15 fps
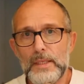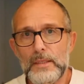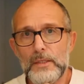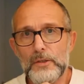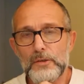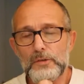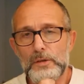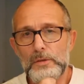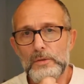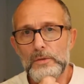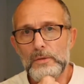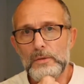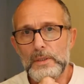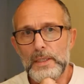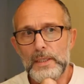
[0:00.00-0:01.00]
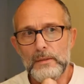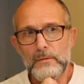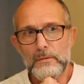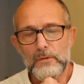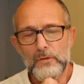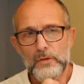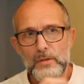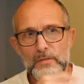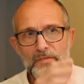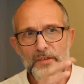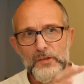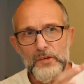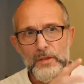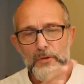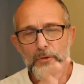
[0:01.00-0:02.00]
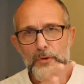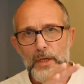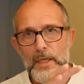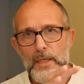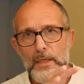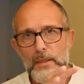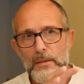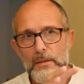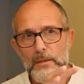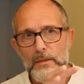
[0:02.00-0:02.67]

years ago, and sort of visited Greek